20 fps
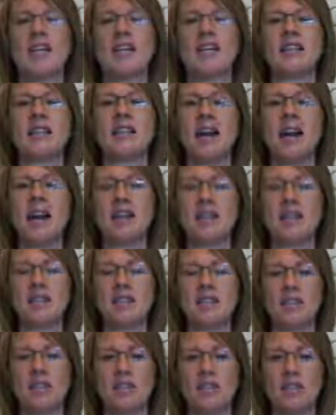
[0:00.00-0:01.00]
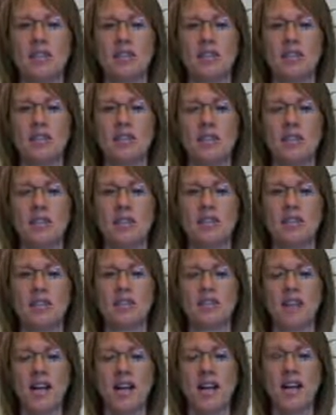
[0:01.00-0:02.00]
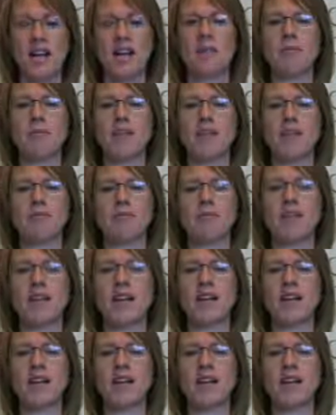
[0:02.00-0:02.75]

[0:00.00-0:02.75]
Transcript: and allowing something new to happen